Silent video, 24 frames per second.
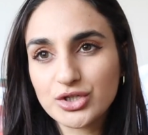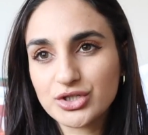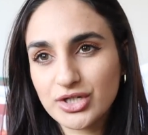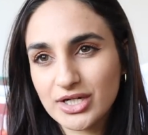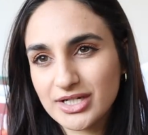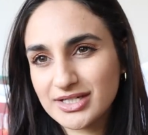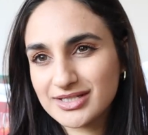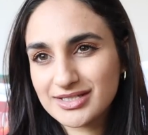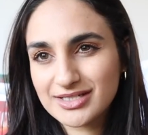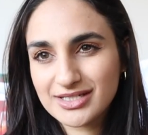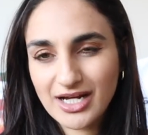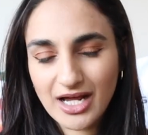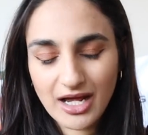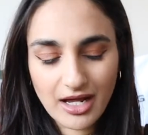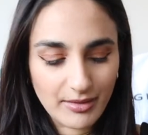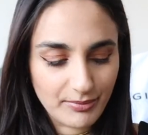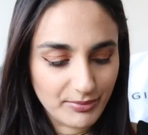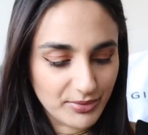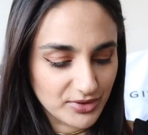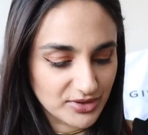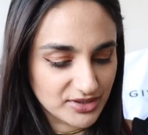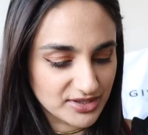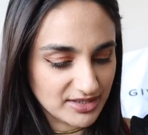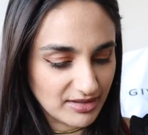dressed
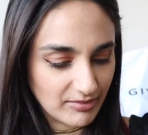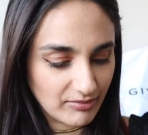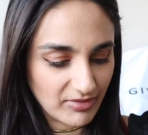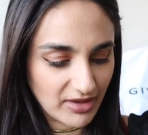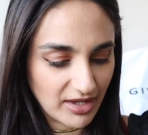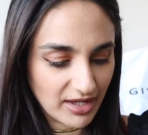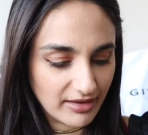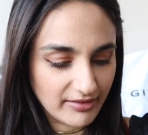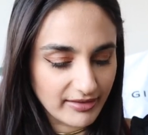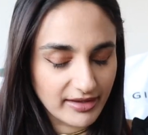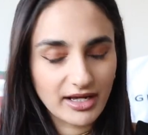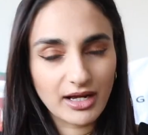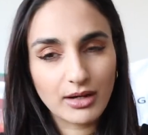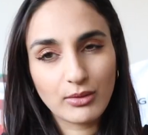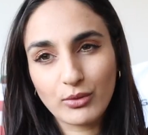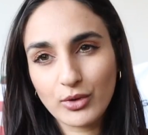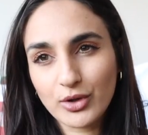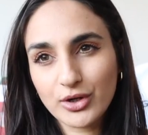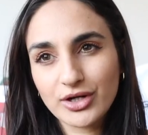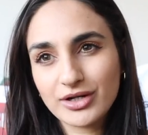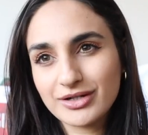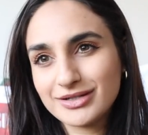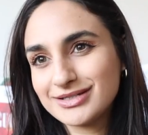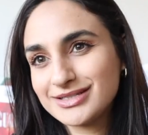up or something, like I
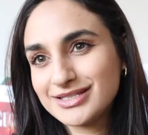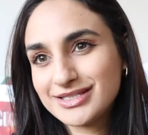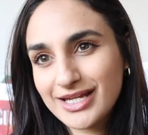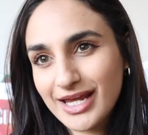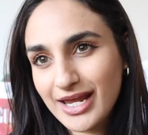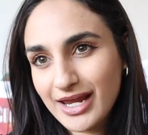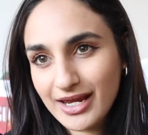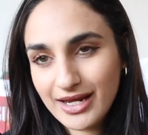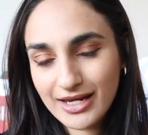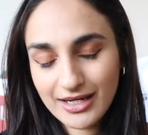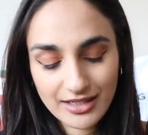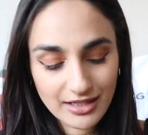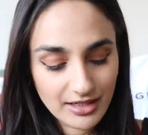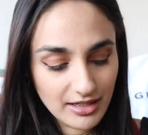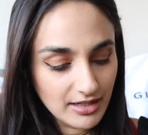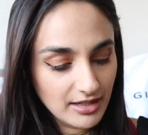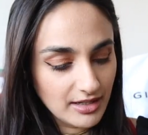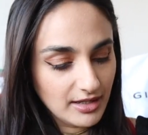wore it on a date.